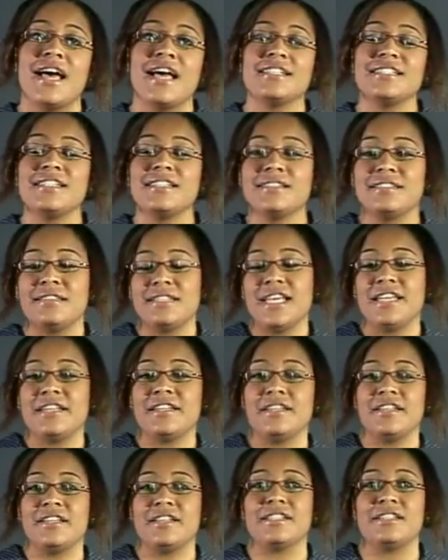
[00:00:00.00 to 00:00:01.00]
As a
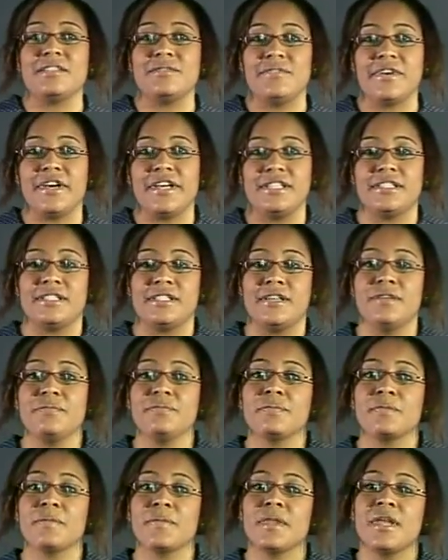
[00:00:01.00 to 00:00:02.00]
TENA nurse advisor,
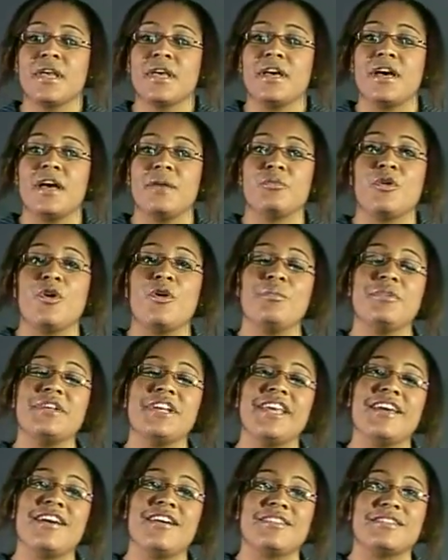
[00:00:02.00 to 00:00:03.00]
I'm
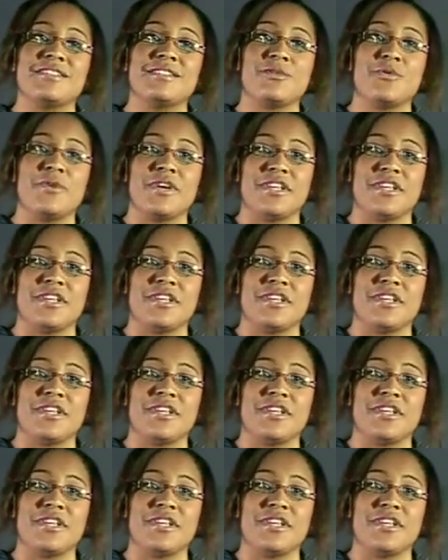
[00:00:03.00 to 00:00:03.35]
commonly asked